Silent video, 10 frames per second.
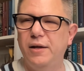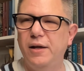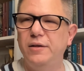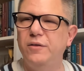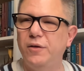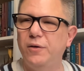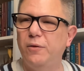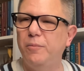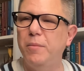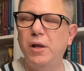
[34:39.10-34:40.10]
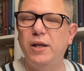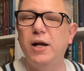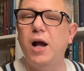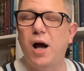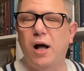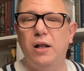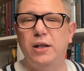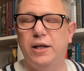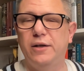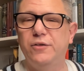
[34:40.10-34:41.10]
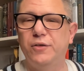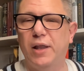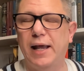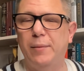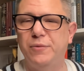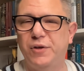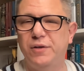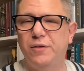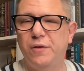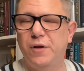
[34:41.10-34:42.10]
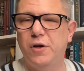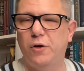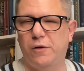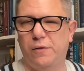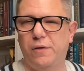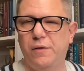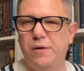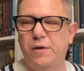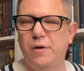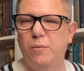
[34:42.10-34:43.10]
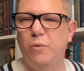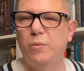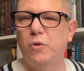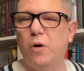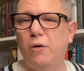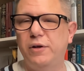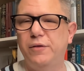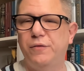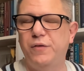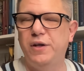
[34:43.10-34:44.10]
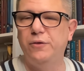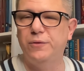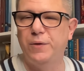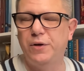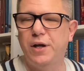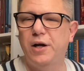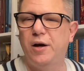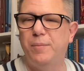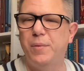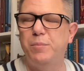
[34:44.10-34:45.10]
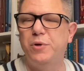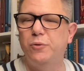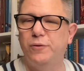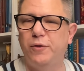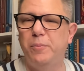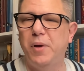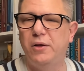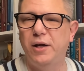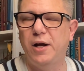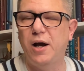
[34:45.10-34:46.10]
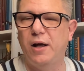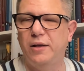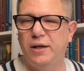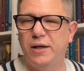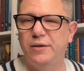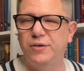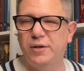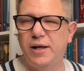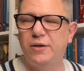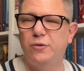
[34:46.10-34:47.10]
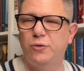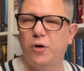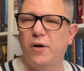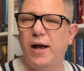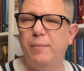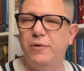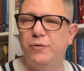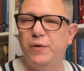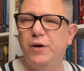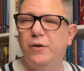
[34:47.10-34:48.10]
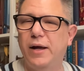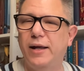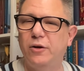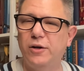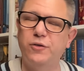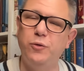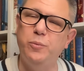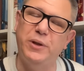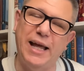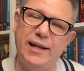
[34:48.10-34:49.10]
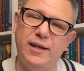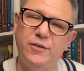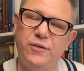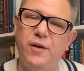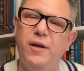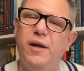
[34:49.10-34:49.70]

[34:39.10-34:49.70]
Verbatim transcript: until melancholia slams into the earth. When we're all in a field looking up at beautiful melancholia as it enters our atmosphere and our two planets